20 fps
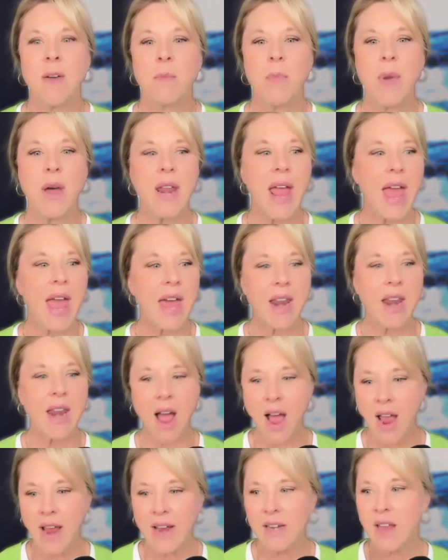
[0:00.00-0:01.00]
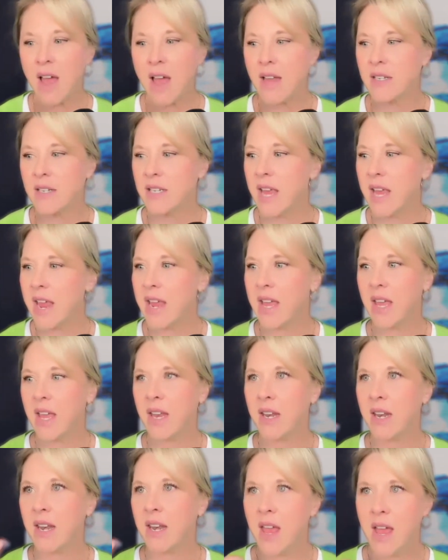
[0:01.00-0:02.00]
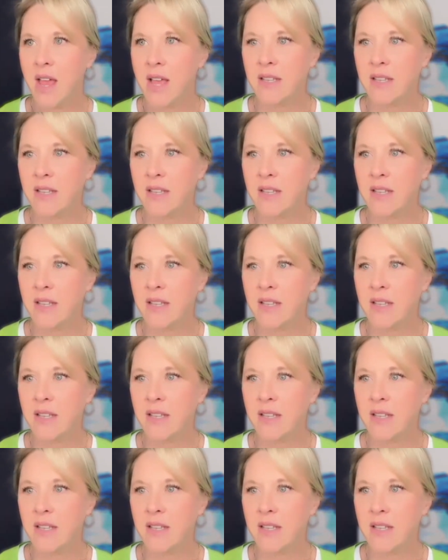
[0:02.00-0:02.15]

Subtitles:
But had I not taken